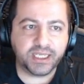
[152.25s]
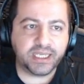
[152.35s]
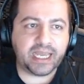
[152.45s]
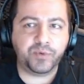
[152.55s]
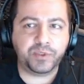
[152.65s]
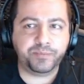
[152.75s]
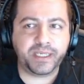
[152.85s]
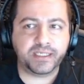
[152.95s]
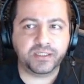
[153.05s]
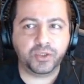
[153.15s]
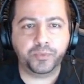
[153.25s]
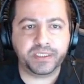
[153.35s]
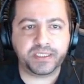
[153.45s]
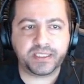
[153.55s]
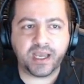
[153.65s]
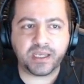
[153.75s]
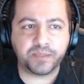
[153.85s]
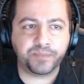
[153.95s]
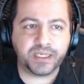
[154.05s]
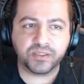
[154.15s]
I would pick Adobe stock
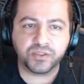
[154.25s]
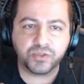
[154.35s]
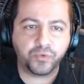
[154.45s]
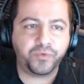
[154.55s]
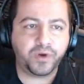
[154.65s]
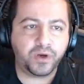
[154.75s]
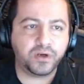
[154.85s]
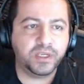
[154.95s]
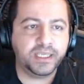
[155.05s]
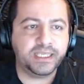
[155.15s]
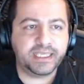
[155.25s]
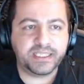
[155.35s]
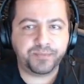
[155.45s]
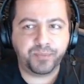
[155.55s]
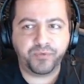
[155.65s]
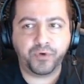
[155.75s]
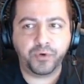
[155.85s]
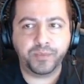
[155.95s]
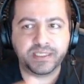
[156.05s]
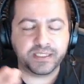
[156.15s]
because so far its
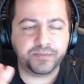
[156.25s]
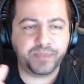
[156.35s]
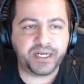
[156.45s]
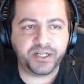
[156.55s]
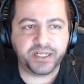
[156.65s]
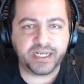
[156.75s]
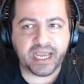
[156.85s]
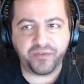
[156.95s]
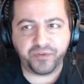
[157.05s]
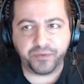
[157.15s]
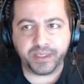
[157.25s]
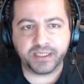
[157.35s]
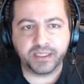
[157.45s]
performance is better than Alphabet.